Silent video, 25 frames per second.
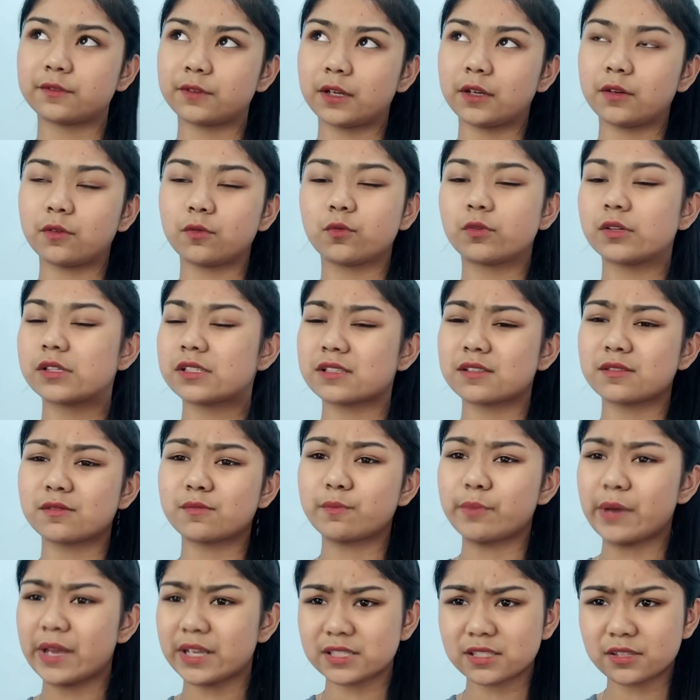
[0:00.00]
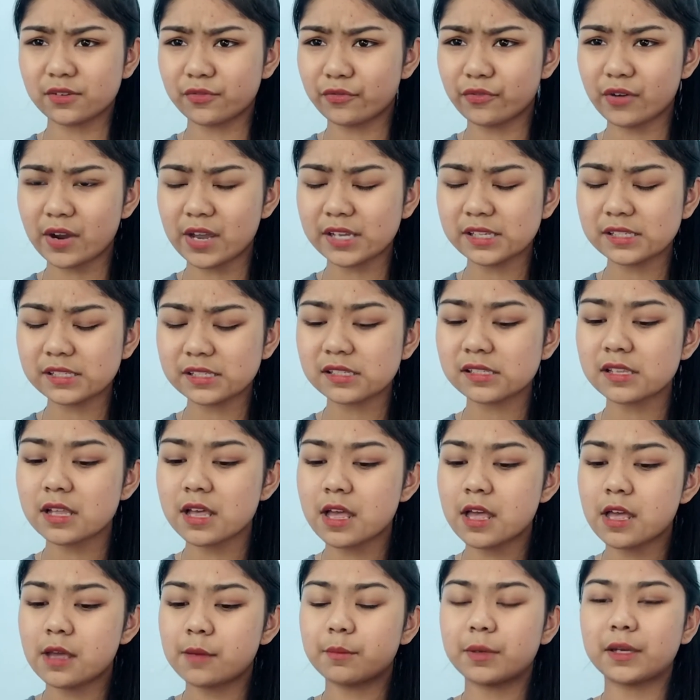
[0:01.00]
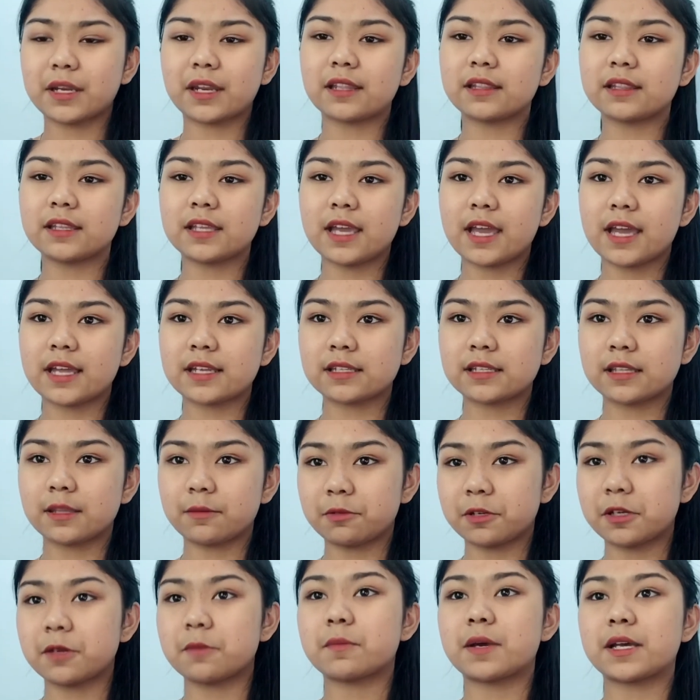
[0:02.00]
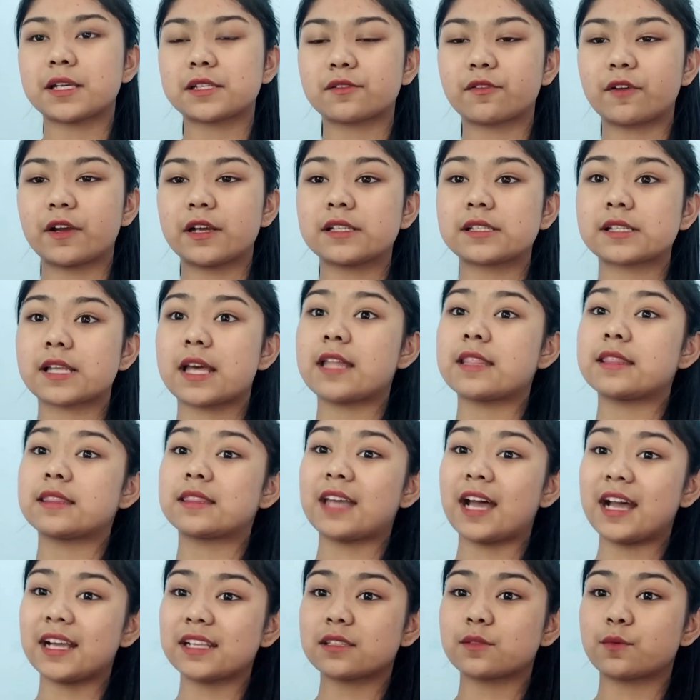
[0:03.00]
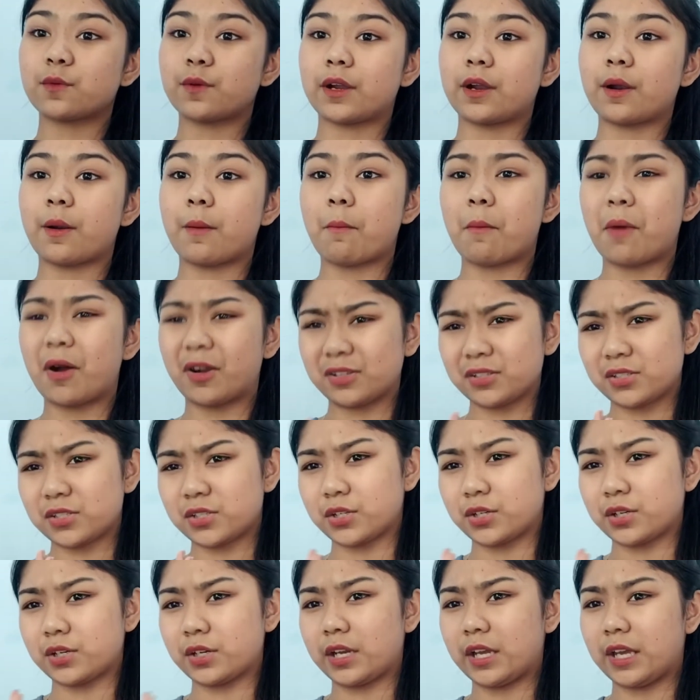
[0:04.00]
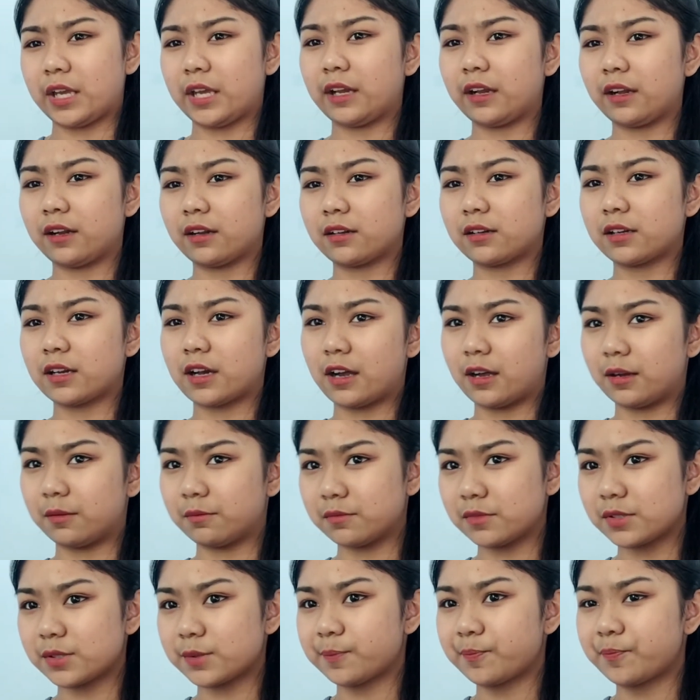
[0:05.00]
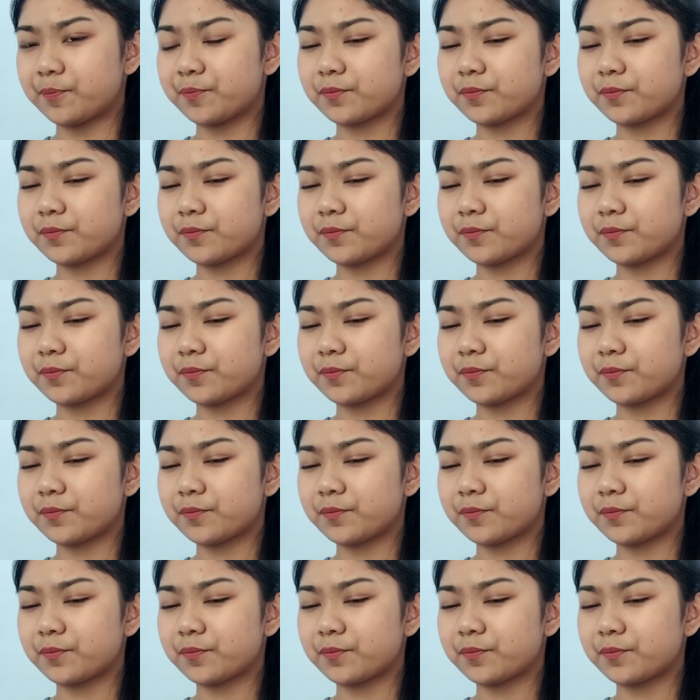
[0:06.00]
wasn't best of friends, but in the end they became best friends, and that's where Monster Inc. comes.